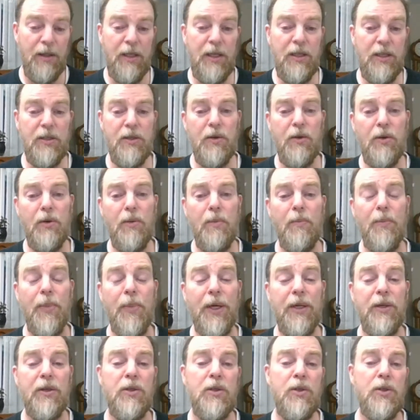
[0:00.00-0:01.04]
These are
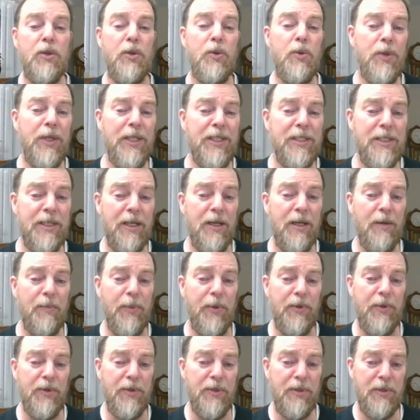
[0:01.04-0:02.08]
but 2
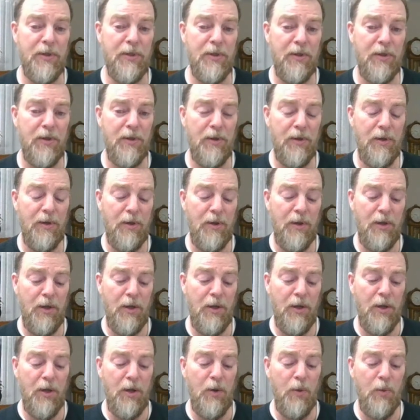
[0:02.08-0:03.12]
examples
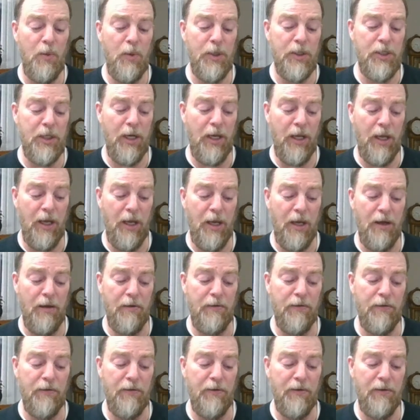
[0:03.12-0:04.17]
which I
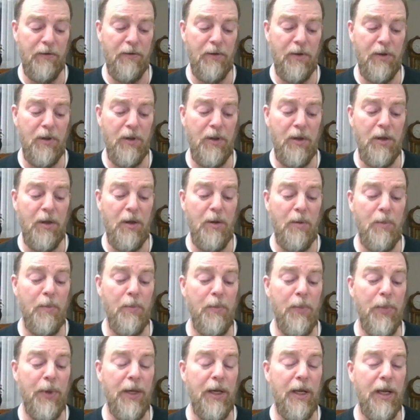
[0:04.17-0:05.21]
have,
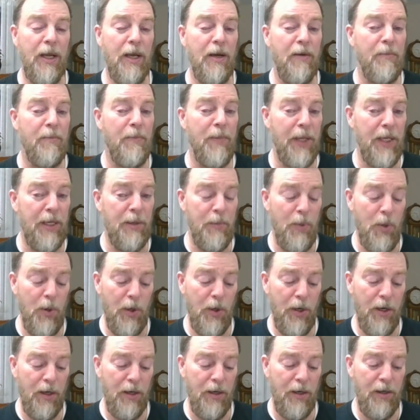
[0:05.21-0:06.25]
but I have many
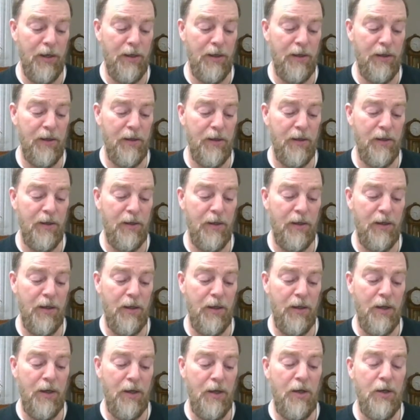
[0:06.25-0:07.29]
more.
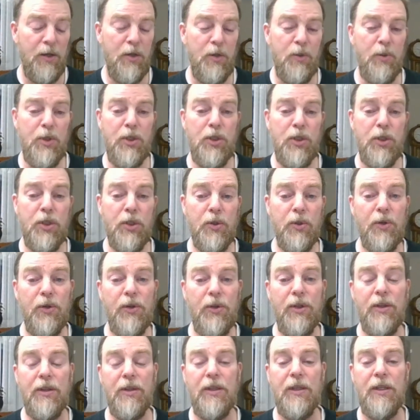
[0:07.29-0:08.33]
To ensure
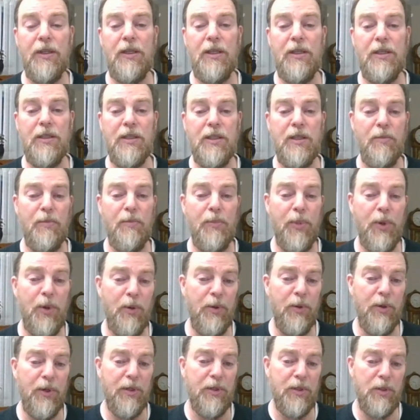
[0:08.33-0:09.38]
that these
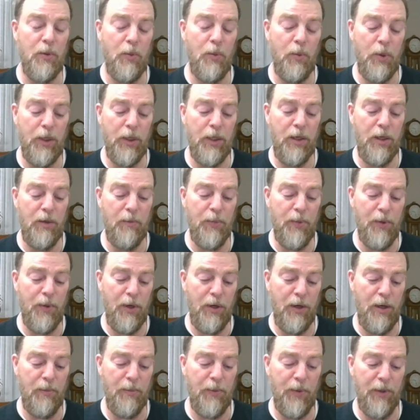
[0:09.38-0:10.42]
components are working
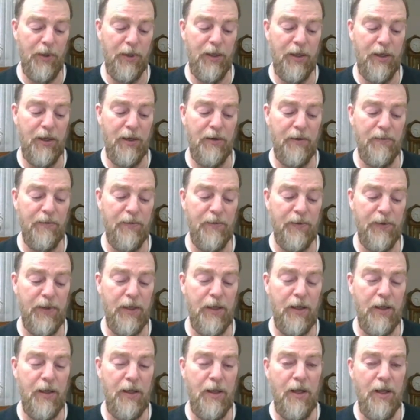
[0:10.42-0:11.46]
properly,
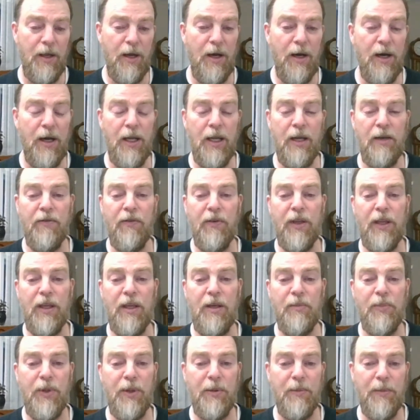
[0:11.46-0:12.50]
I have
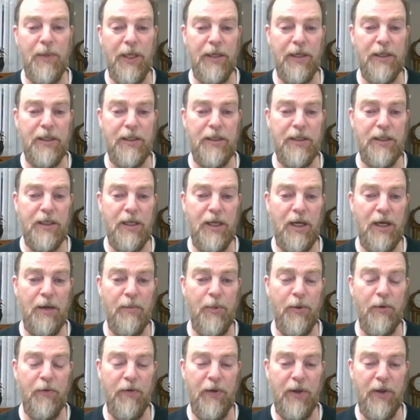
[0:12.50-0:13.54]
implemented
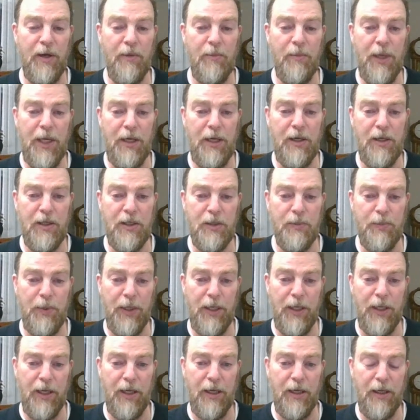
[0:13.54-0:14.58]
a preventive maintenance
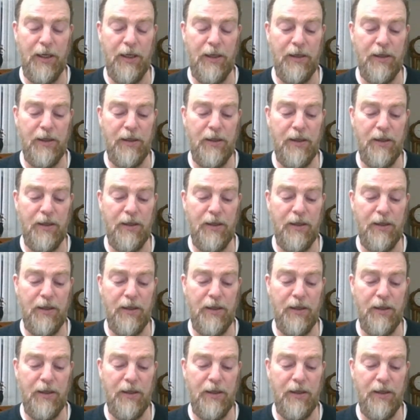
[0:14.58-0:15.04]
plan.